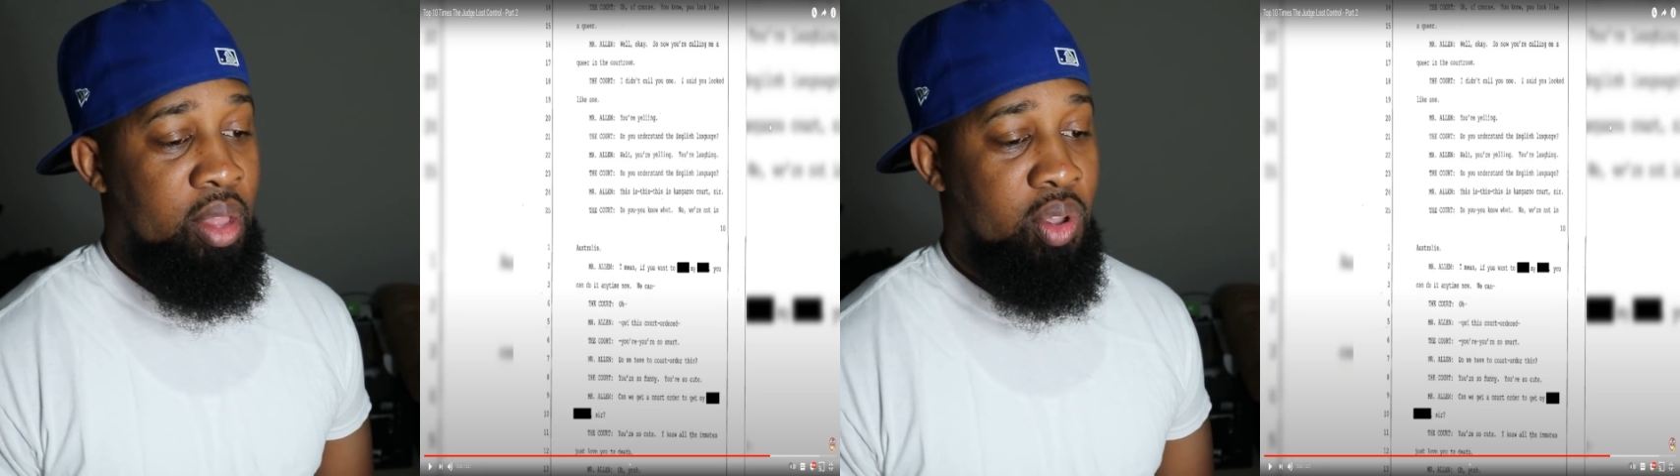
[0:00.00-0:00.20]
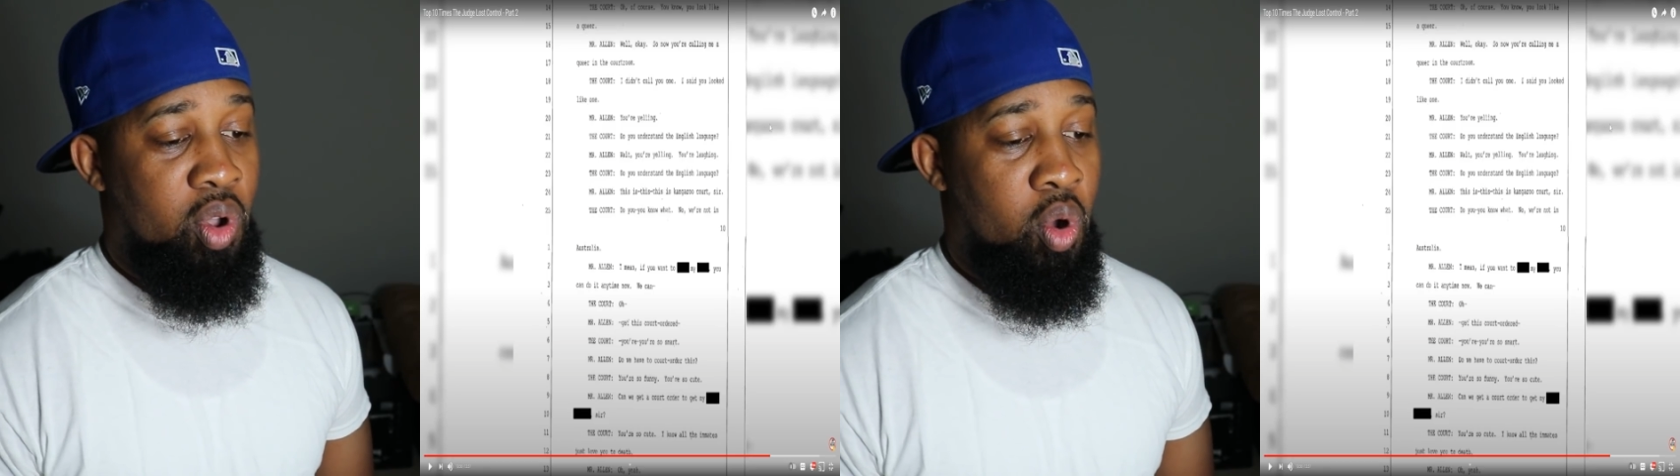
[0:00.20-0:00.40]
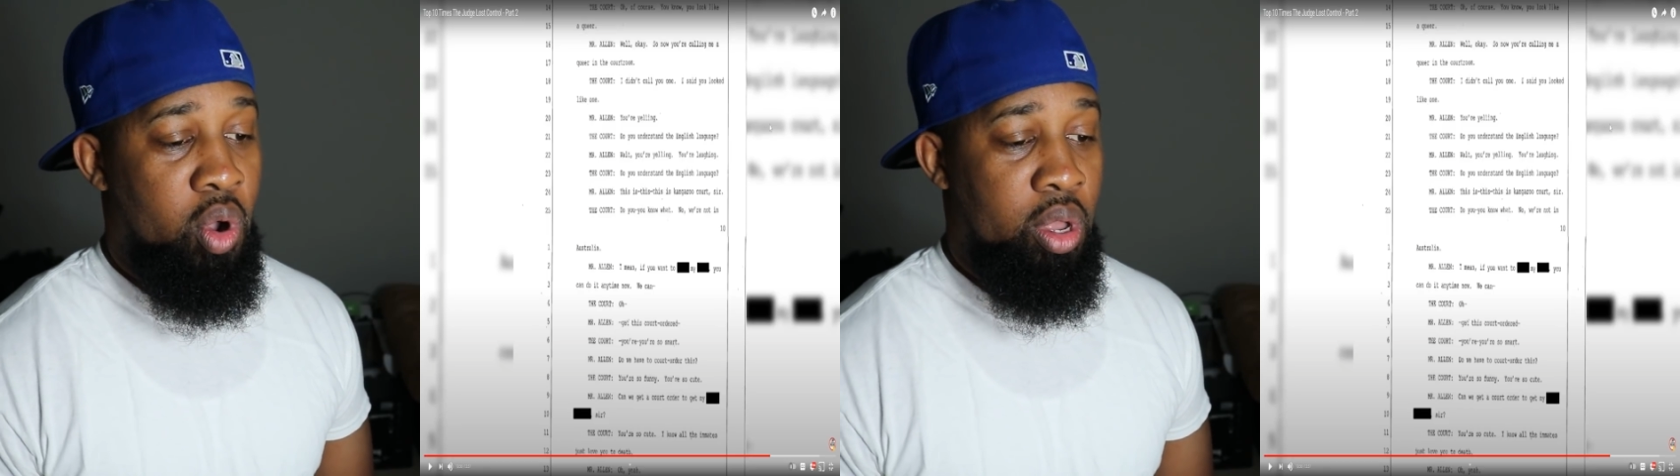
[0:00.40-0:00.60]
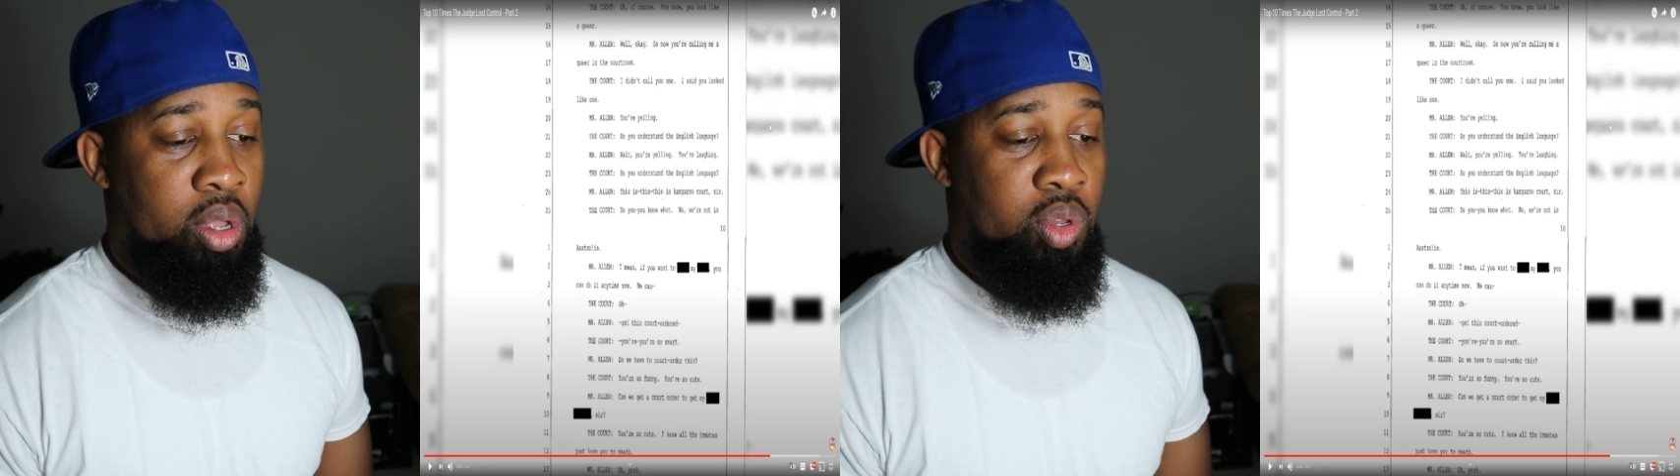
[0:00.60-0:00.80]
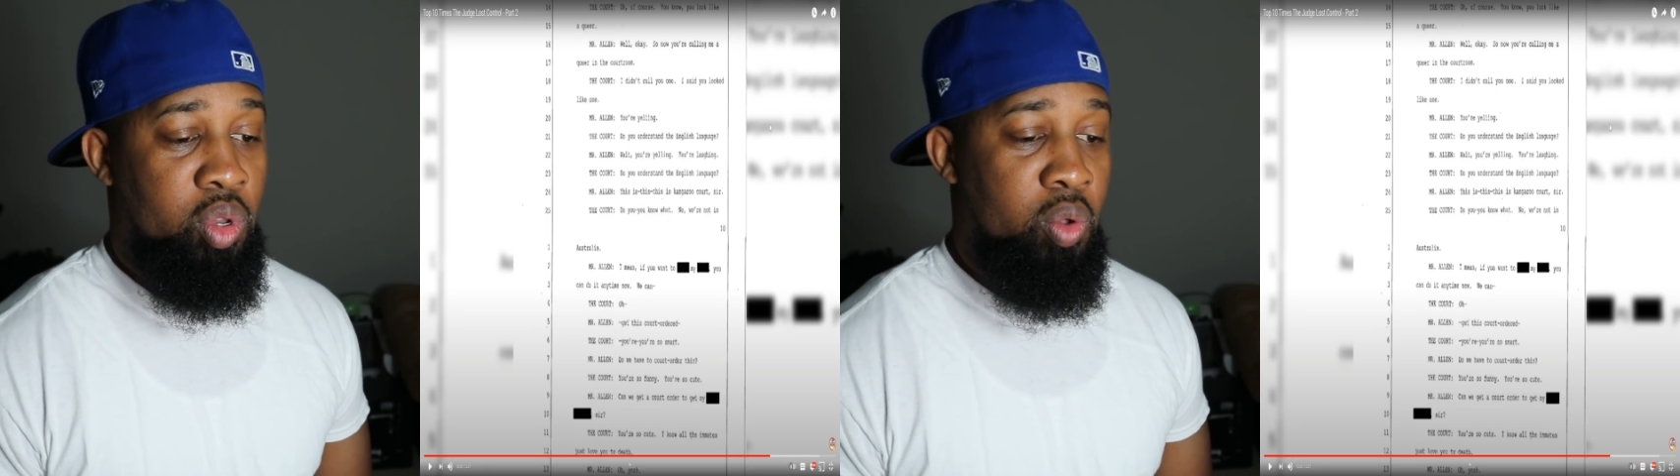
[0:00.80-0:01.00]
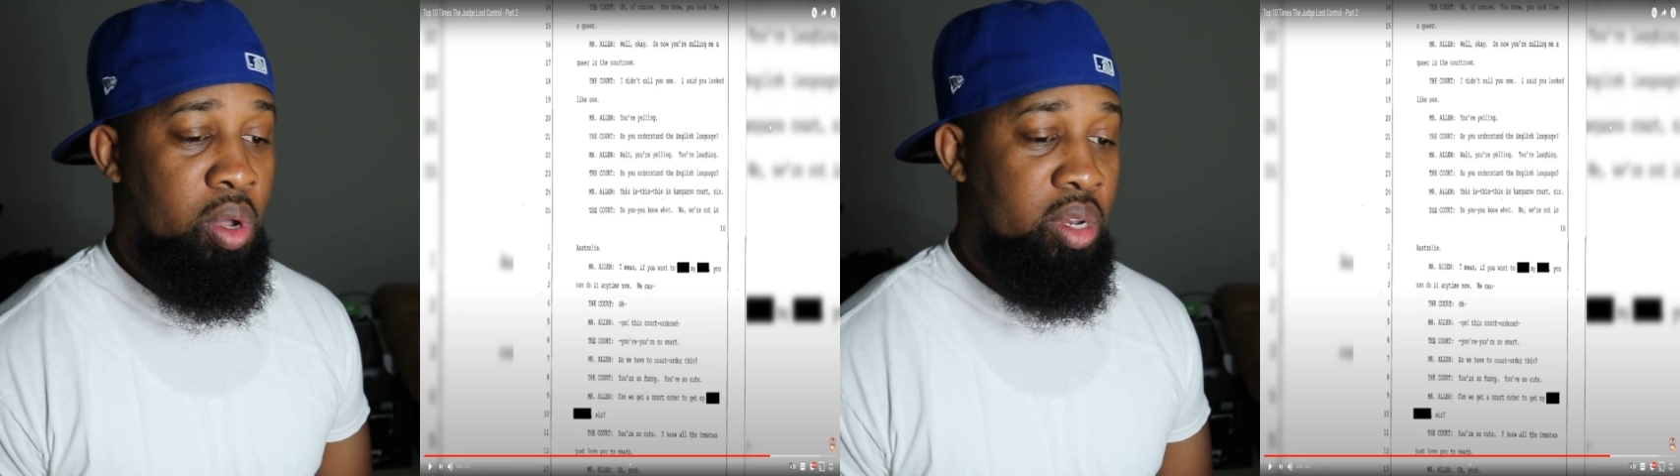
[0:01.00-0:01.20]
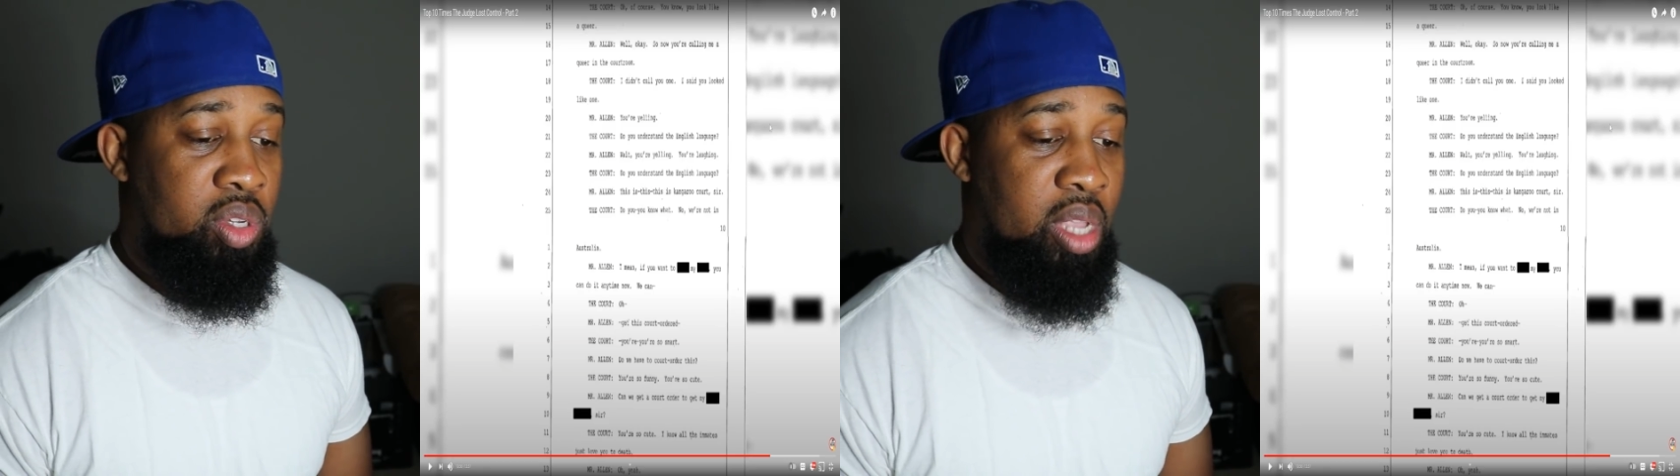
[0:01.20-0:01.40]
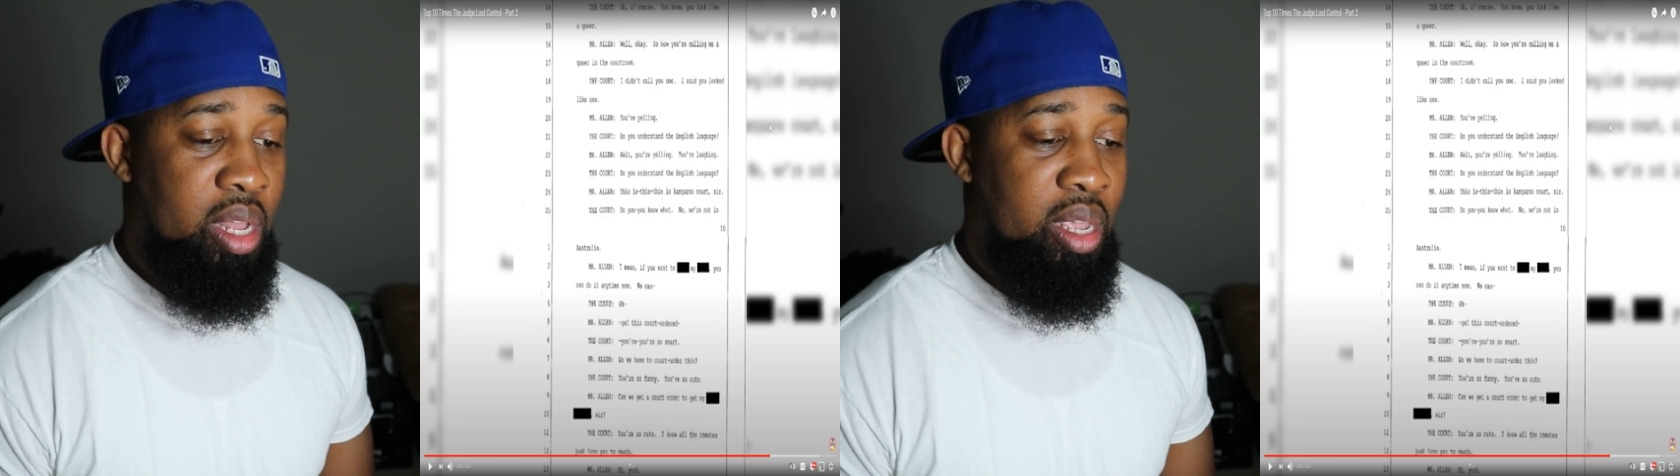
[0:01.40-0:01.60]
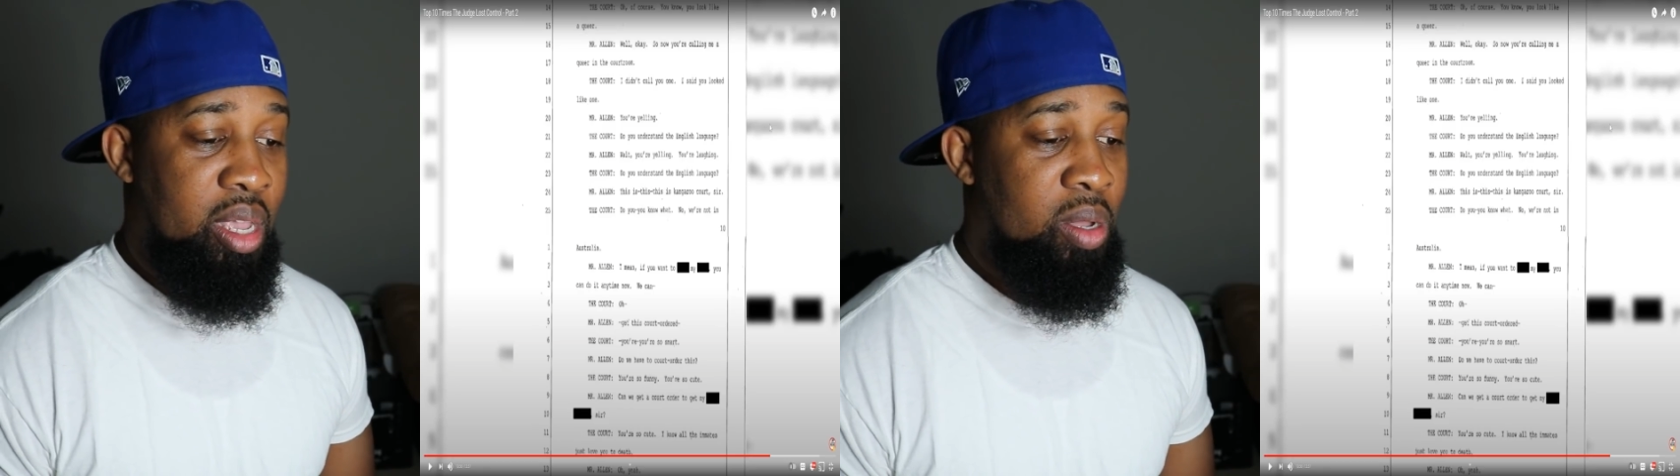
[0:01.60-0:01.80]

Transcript: The court. Do you understand the